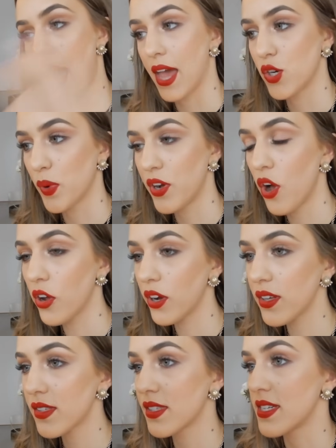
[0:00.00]
And we're not
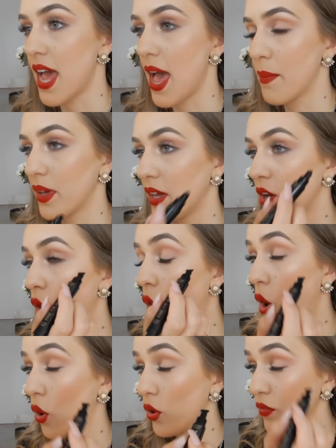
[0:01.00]
going to stamp it
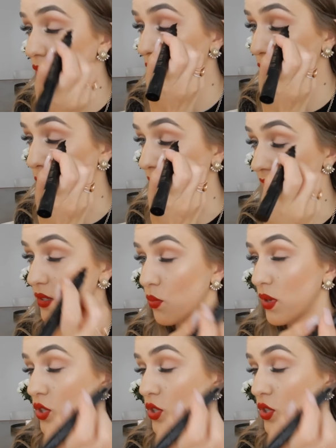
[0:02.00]
over the crease,